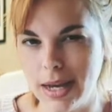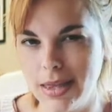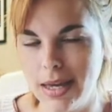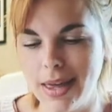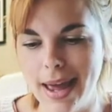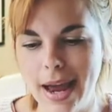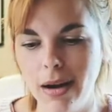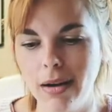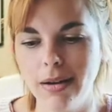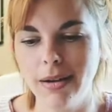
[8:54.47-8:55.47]
I think the
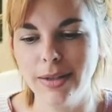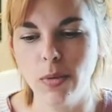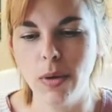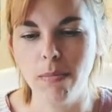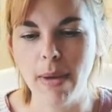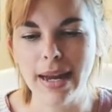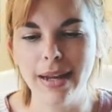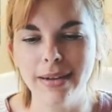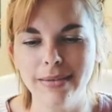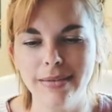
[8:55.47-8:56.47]
hair is what made it